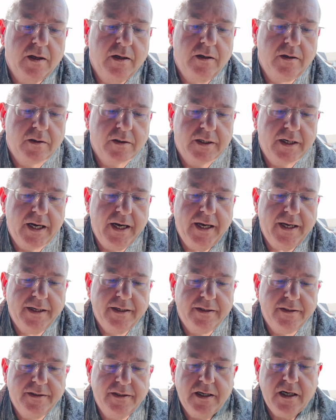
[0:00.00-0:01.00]
Okay,
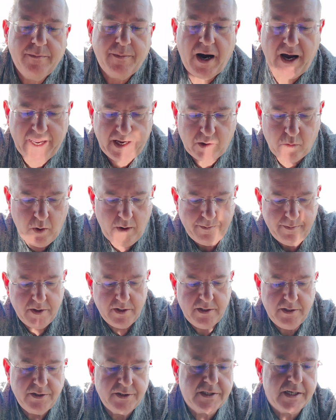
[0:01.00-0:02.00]
nearby
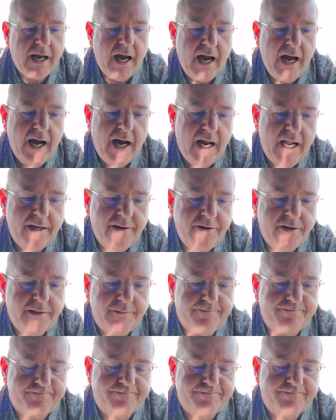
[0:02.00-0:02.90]
equipment and